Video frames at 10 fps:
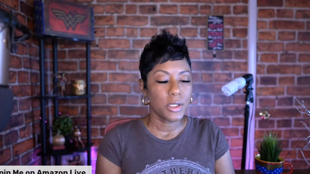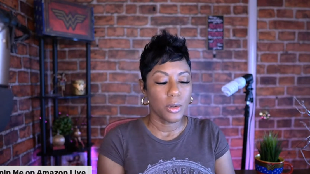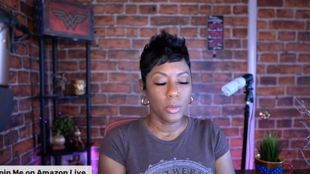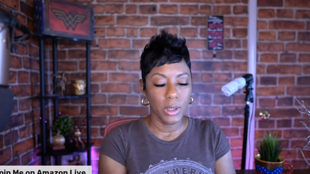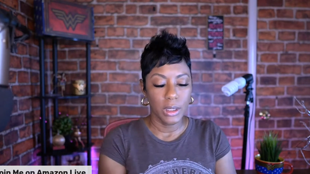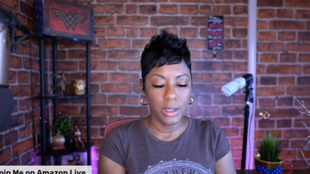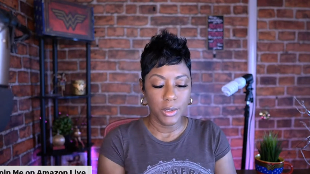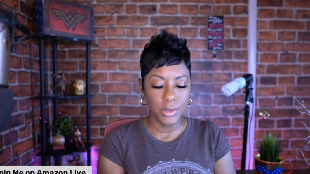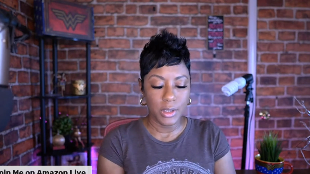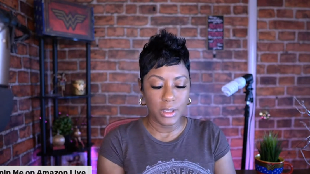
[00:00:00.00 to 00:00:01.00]
so
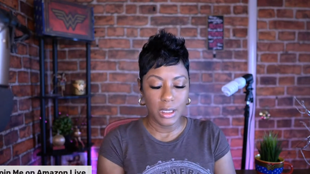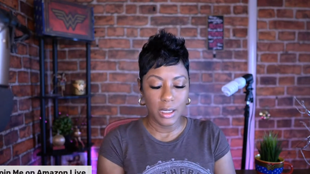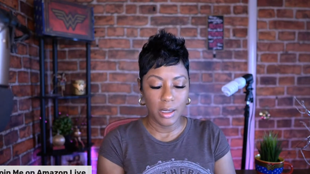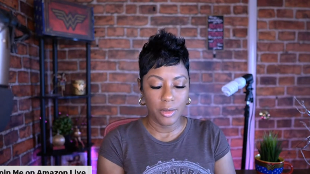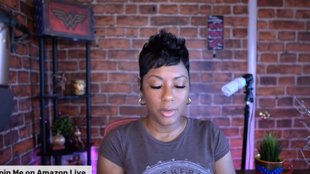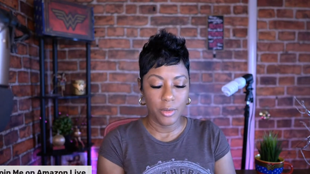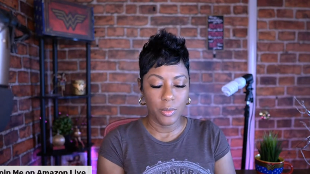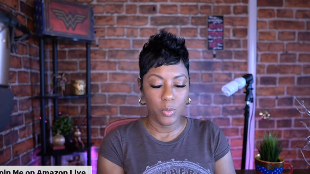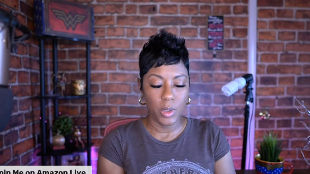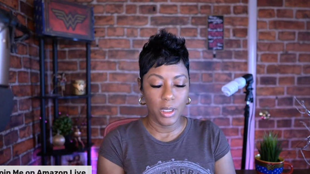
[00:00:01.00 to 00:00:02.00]
here's the
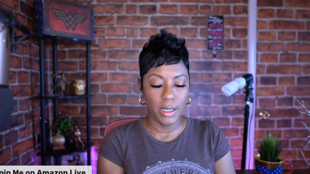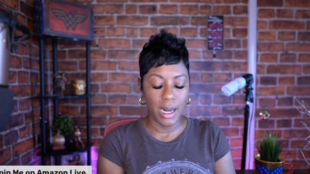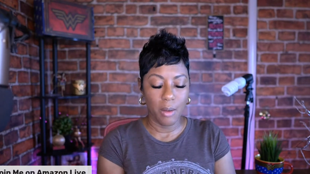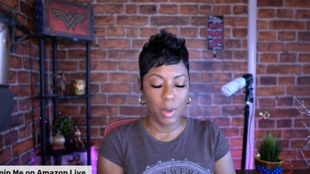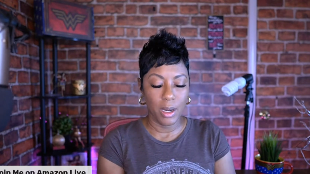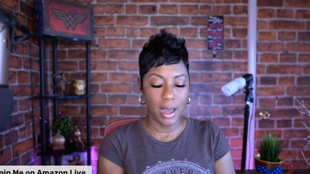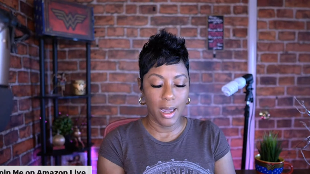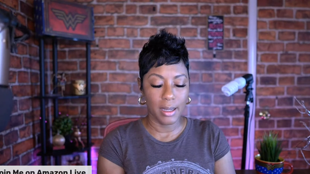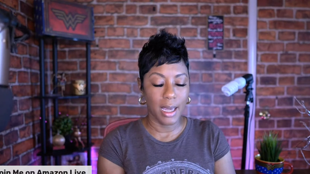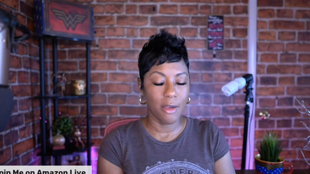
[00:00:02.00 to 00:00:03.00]
other one that I want to
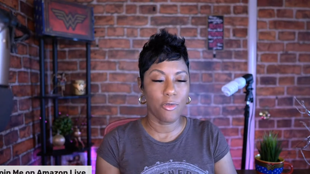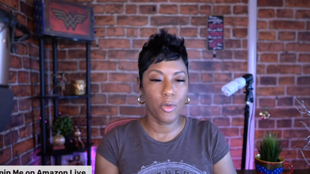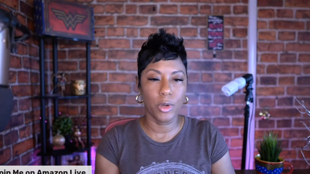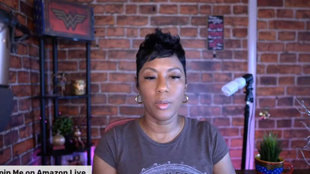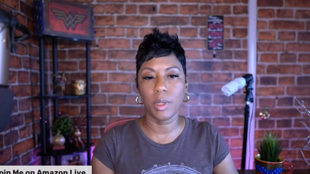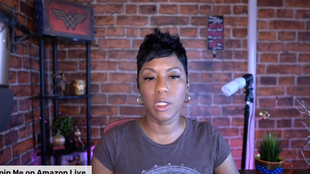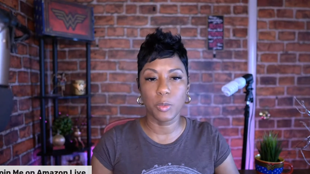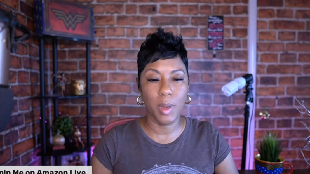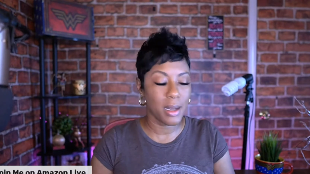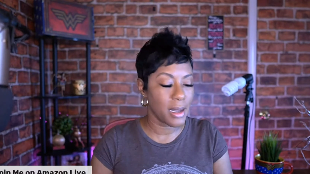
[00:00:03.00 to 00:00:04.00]
highlight for you. I'm going to
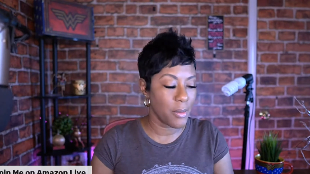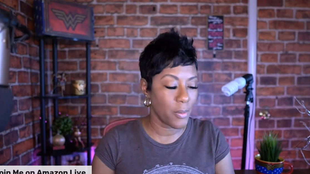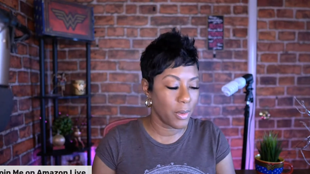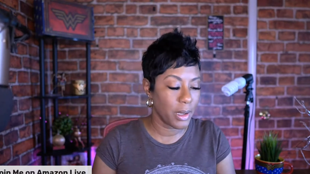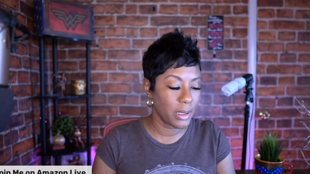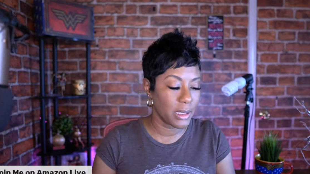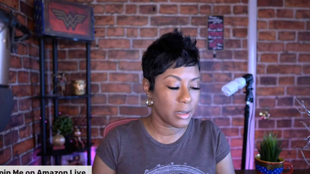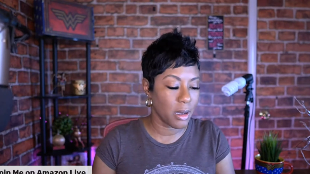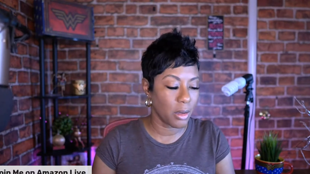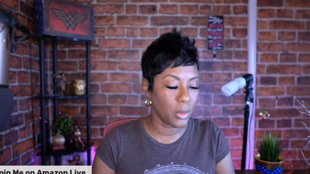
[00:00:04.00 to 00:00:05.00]
spotlight one
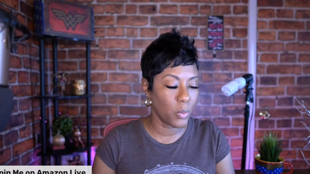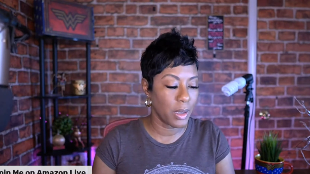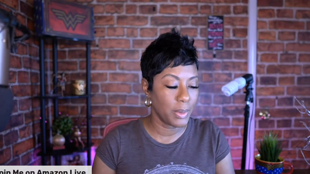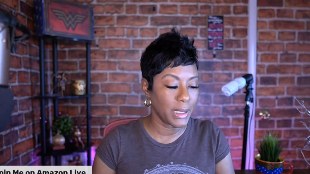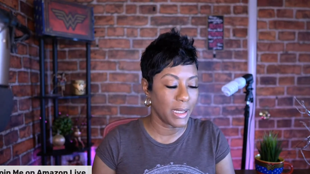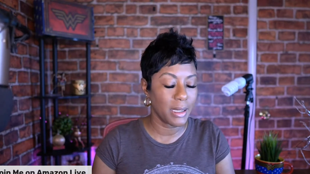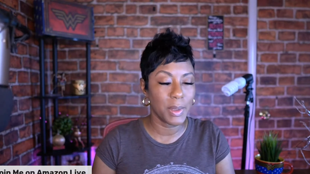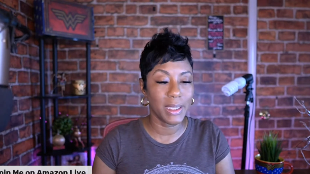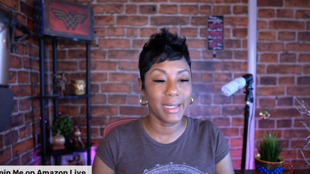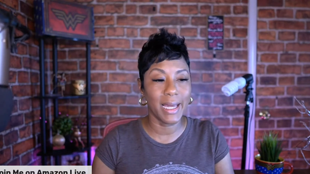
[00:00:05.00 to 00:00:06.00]
that's called a
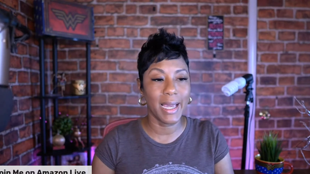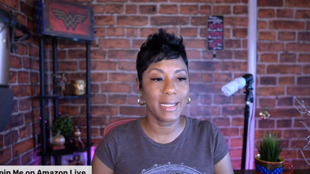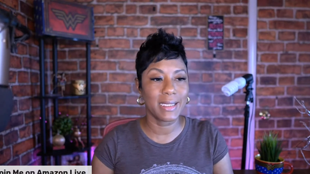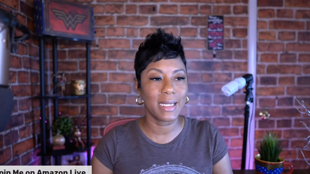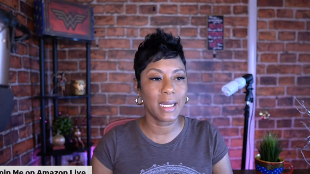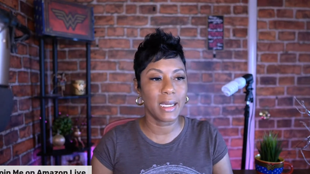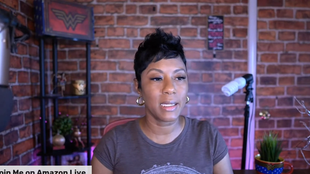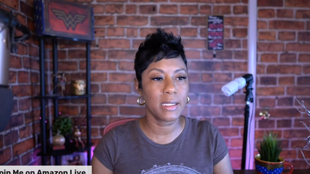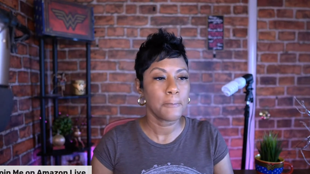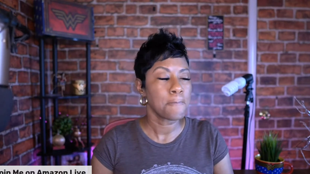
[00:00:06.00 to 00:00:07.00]
webcam light
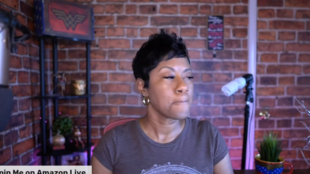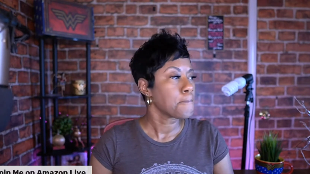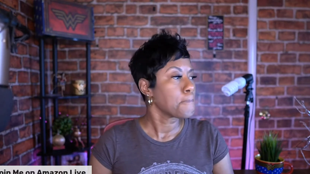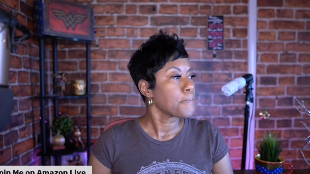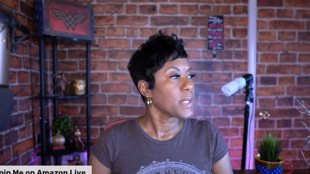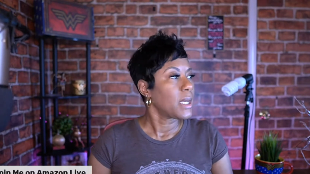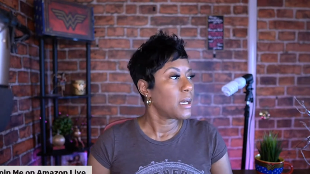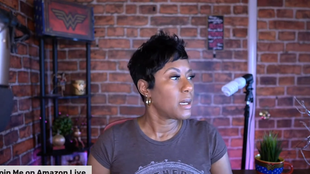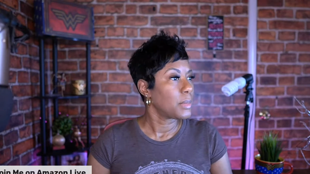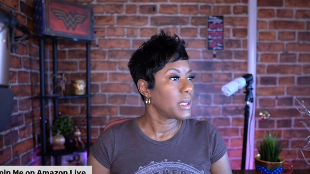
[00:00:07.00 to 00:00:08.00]
stand.
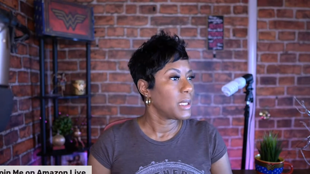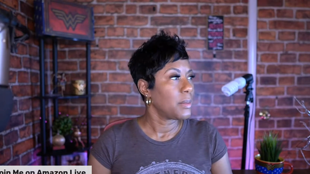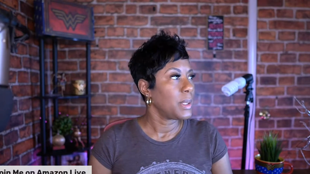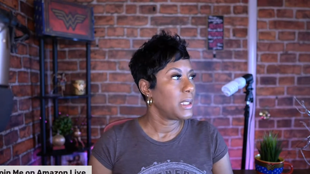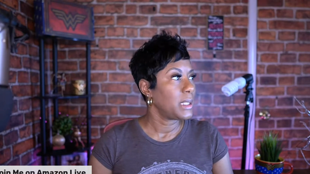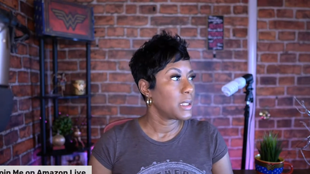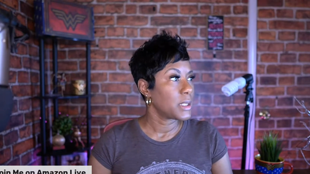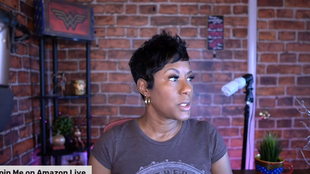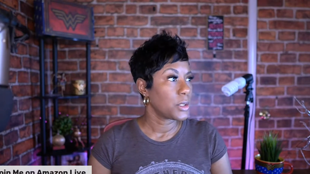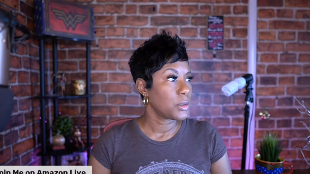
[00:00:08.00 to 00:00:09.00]
Let me
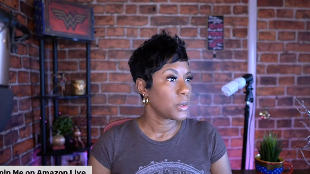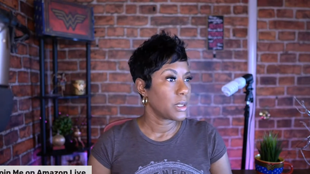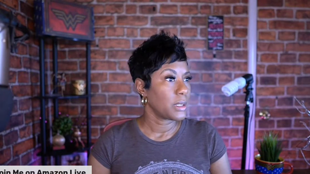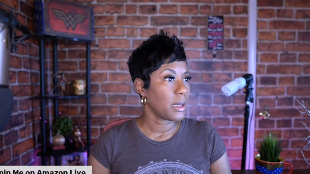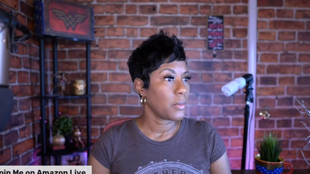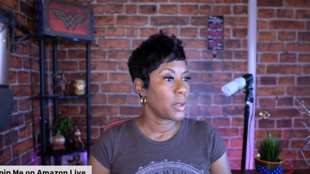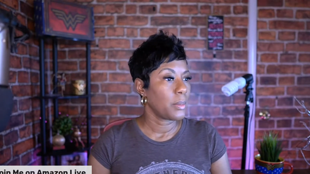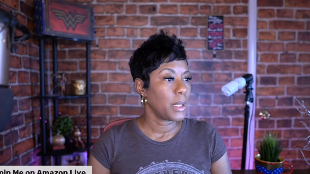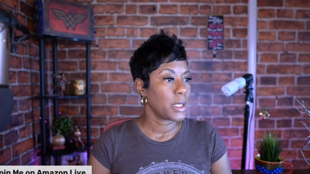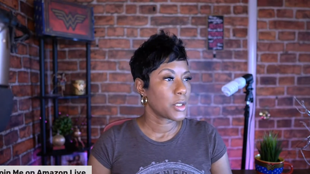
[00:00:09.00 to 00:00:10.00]
get to it. I
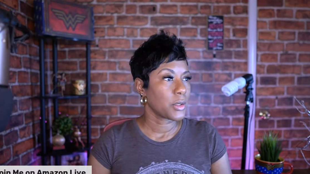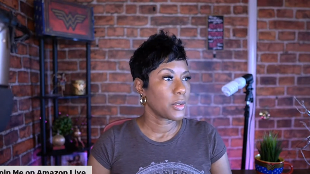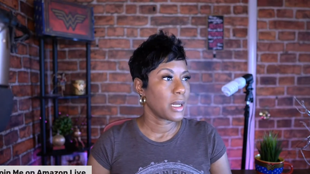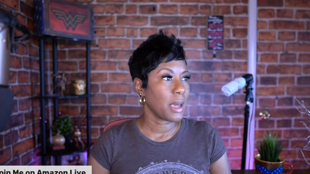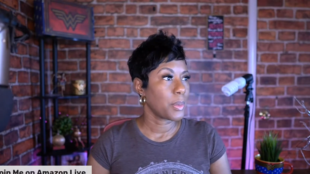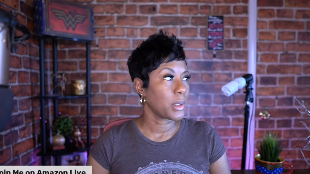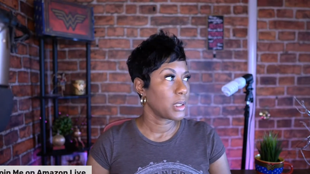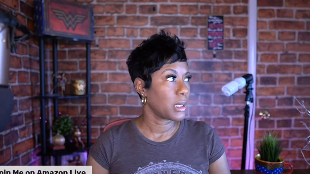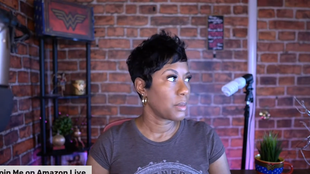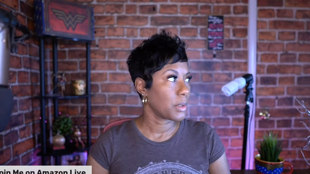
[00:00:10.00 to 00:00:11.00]
want to make sure that I
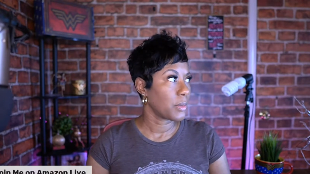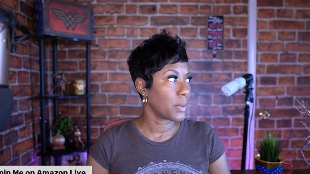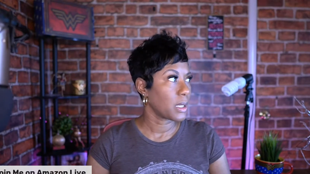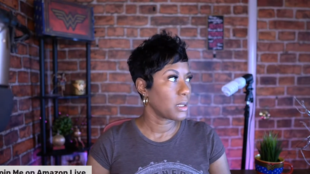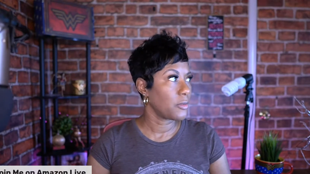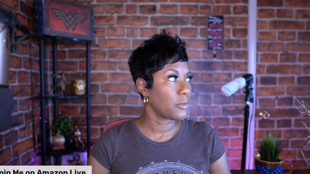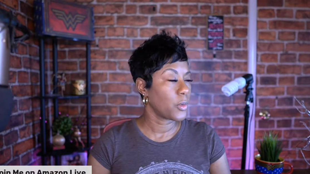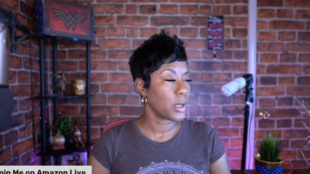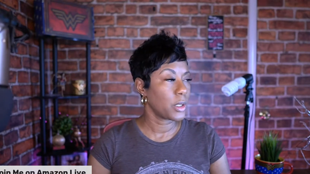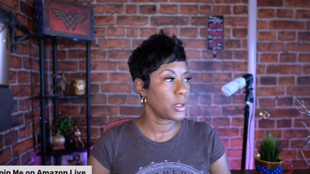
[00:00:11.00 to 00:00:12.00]
pull it up correctly
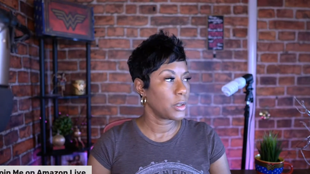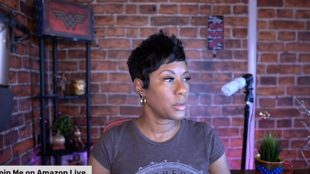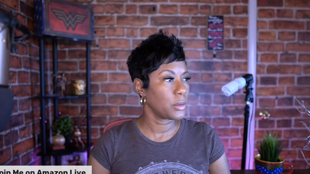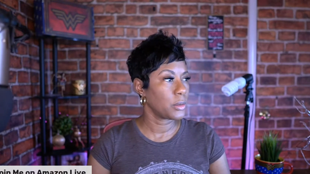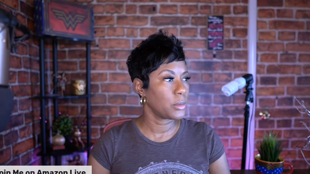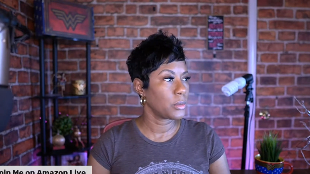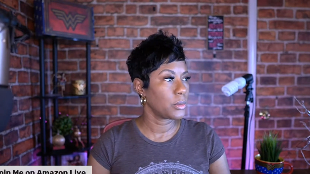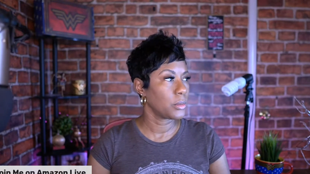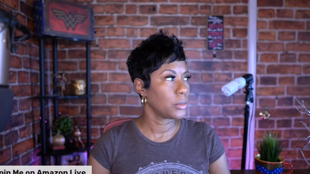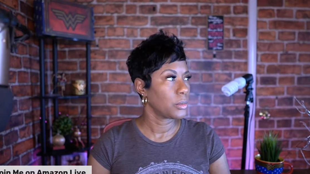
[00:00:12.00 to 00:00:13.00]
for
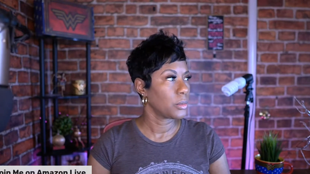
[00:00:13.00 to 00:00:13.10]
you.